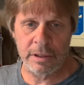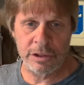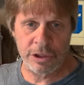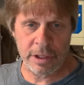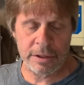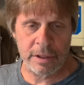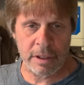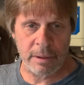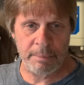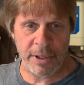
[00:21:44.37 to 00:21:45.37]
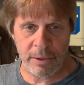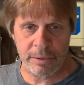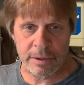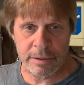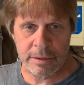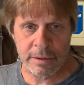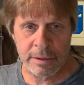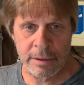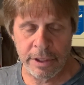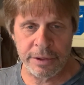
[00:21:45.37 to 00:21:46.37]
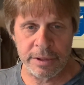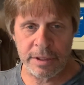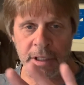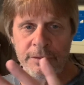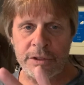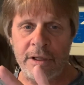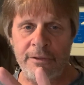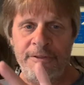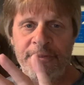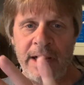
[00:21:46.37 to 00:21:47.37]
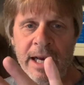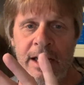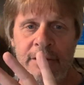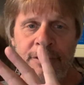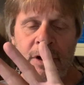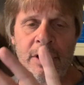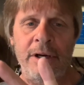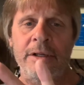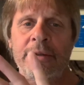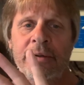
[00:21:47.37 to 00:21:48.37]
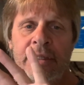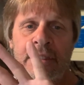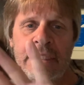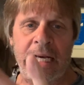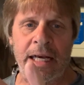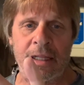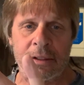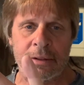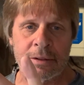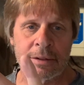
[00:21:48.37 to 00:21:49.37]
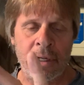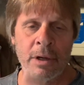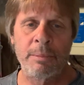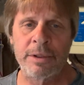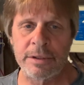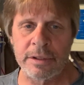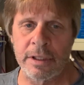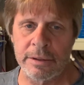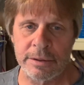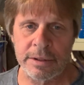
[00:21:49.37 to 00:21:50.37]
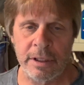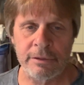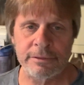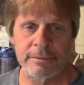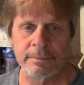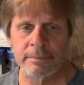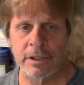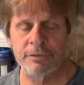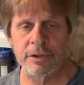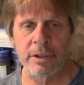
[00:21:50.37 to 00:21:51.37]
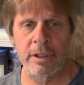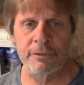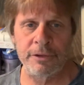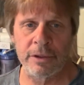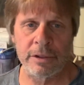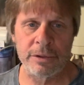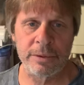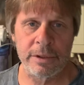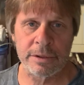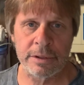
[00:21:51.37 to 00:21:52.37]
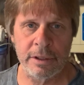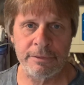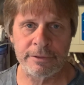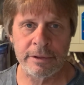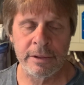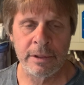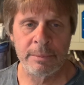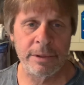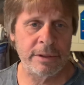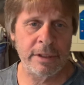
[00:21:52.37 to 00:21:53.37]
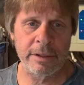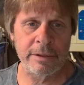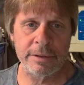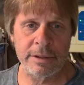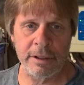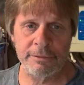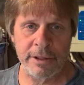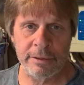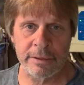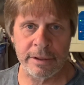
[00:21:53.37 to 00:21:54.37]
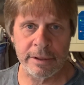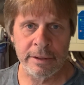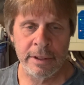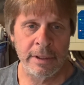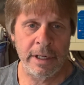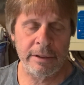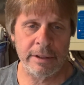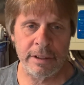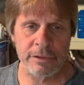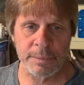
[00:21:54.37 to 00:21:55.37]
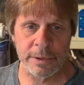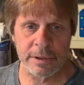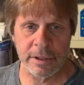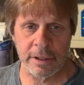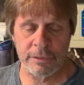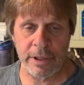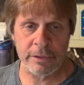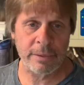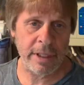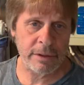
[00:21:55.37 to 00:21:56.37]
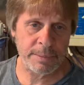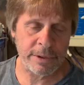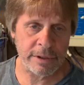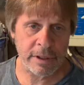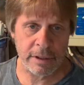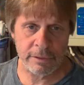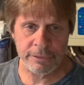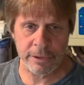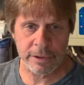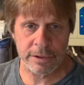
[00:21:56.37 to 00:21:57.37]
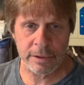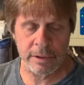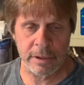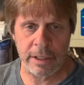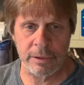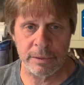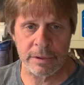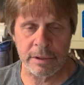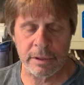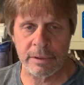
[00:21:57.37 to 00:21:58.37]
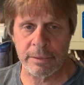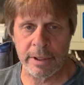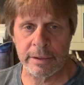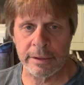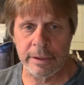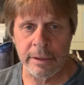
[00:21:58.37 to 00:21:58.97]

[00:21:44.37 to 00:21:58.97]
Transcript: just the components, and you can save yourself $500. Put it together yourself. If you're a do-it-yourselfer, put it together yourself. I don't care. I don't have to put it together. I'd rather put it together for you so I know it's done correctly